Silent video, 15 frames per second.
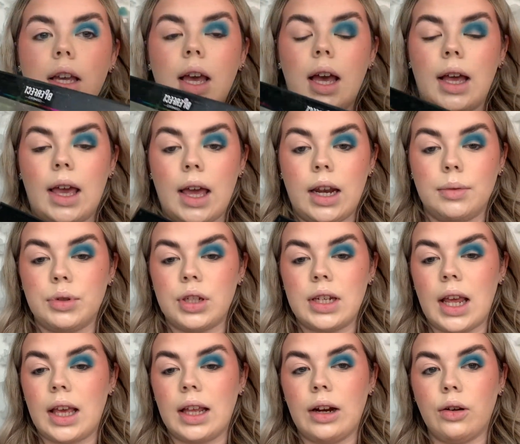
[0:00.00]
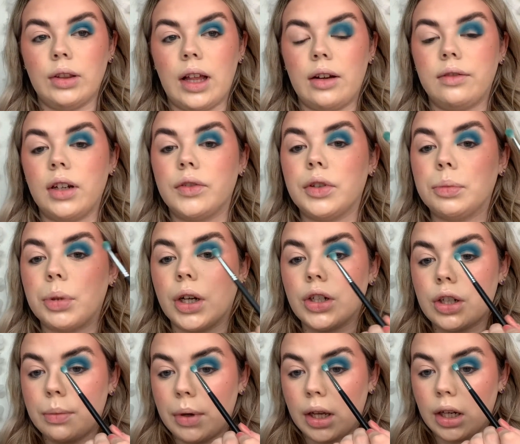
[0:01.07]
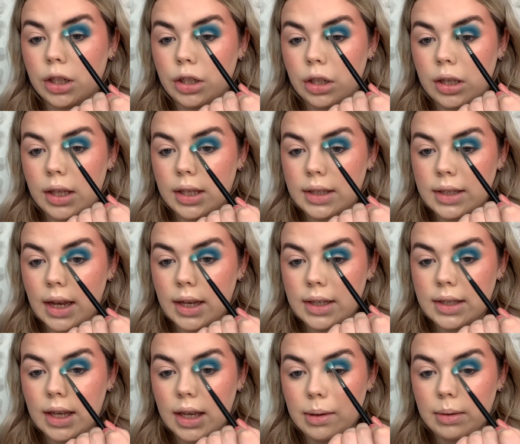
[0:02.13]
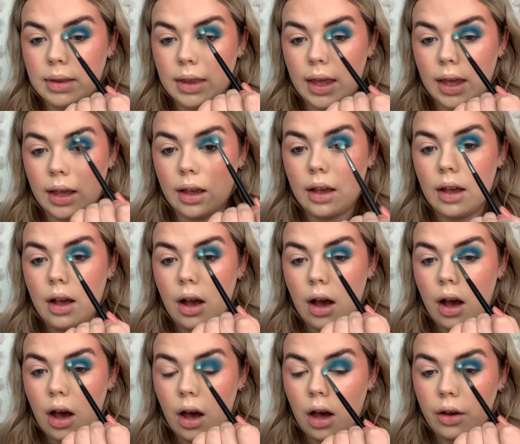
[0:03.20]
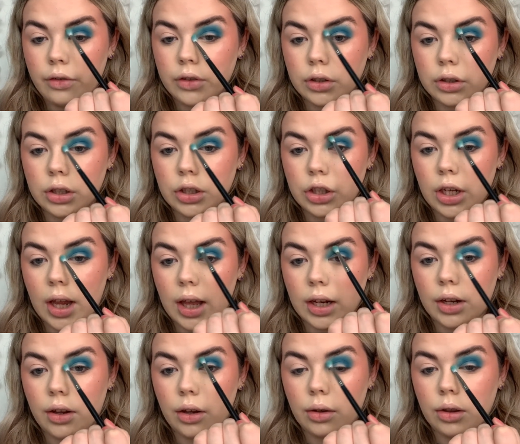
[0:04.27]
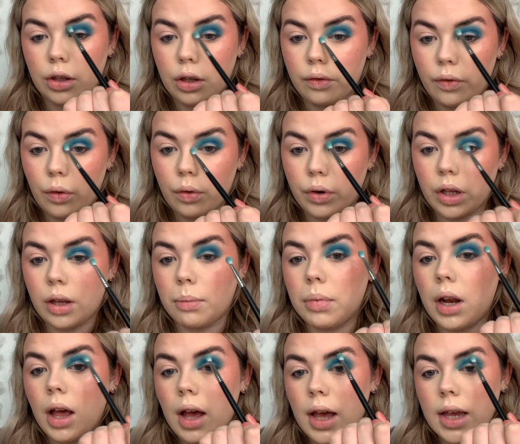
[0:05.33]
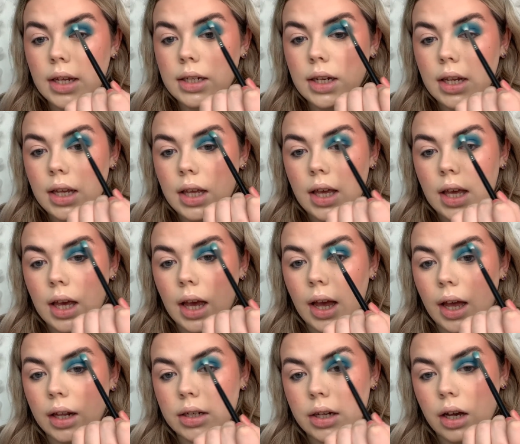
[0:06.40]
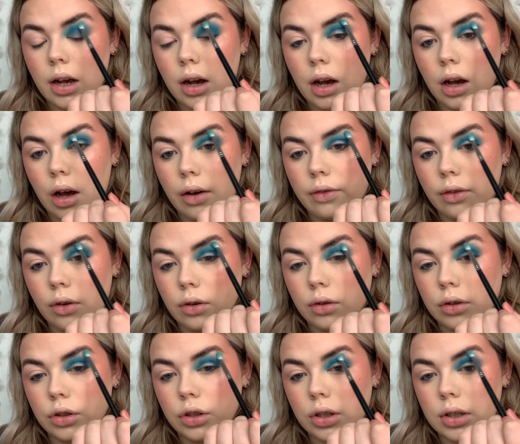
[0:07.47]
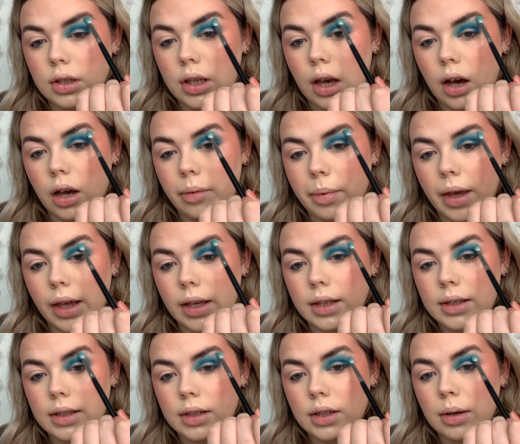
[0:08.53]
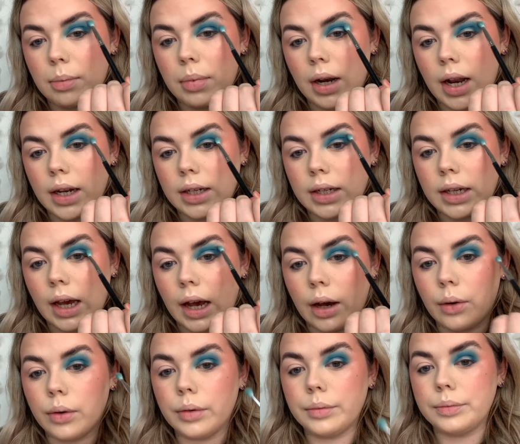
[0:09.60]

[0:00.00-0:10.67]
Again, I'm just taking it on that fluffy brush, and we're going to do the exact same thing. Half on the shadow that you've already applied and half on just the eye base to blend it out.